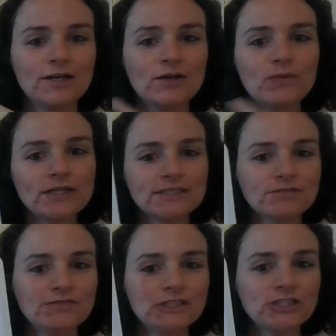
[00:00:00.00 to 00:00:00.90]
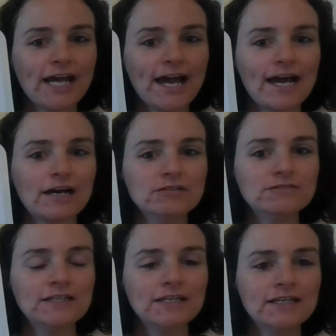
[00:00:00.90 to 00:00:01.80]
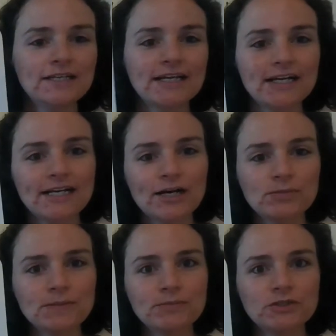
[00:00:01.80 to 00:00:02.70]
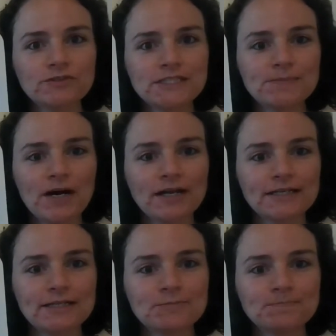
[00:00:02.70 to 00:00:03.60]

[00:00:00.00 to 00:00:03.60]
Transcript: What does a fish have that could help him move his body?